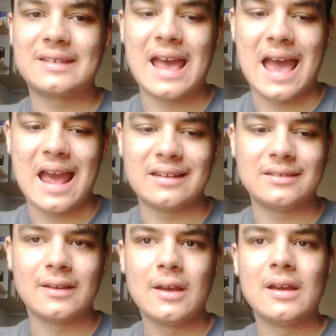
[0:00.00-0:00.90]

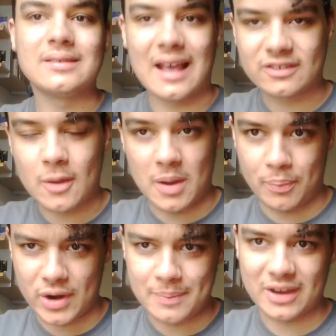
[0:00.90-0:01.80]
and that's going to be a
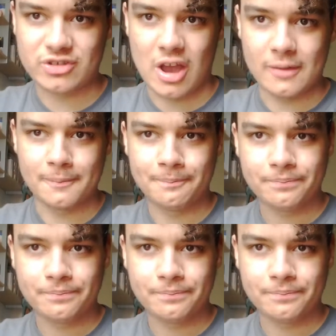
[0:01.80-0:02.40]
pretty big show.